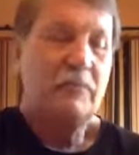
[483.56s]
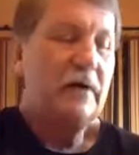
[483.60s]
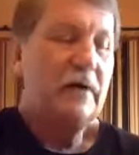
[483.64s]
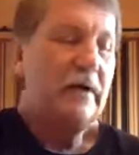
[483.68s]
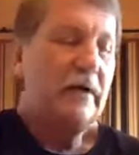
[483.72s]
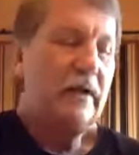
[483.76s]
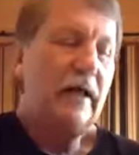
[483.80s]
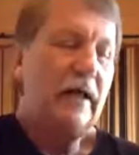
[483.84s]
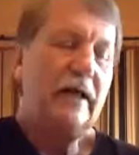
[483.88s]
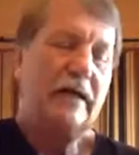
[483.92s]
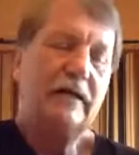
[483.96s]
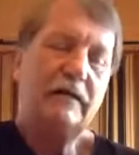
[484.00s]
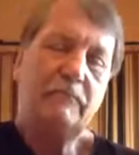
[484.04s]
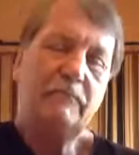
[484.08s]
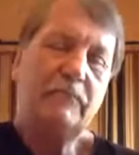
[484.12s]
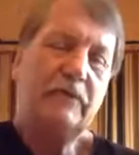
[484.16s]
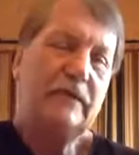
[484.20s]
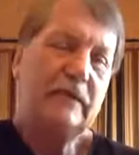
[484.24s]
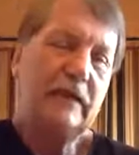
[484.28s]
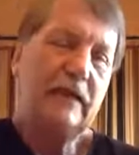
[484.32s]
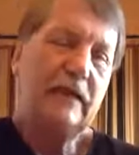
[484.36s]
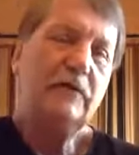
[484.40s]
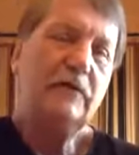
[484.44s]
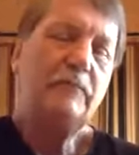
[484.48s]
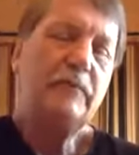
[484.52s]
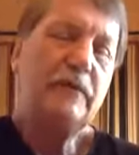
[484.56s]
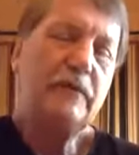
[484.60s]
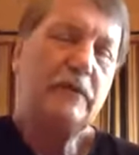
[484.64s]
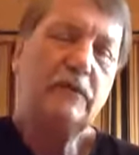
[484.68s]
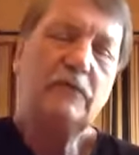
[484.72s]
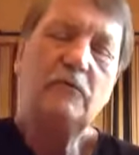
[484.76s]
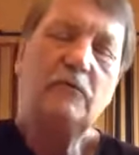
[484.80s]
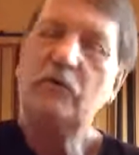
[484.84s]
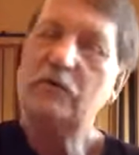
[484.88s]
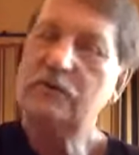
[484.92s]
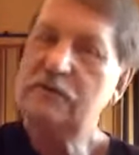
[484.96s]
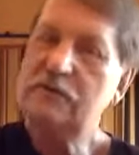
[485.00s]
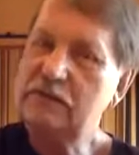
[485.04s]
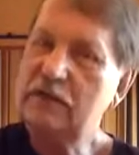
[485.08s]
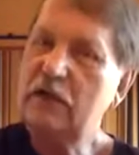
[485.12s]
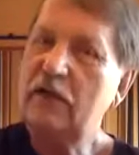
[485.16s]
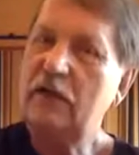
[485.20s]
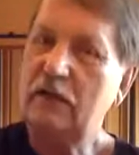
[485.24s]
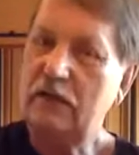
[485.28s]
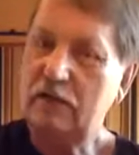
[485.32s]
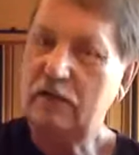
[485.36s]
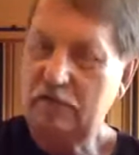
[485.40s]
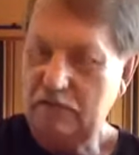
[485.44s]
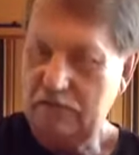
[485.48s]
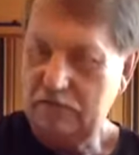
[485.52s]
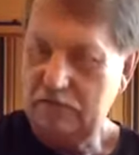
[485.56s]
but that could be a little more subtle.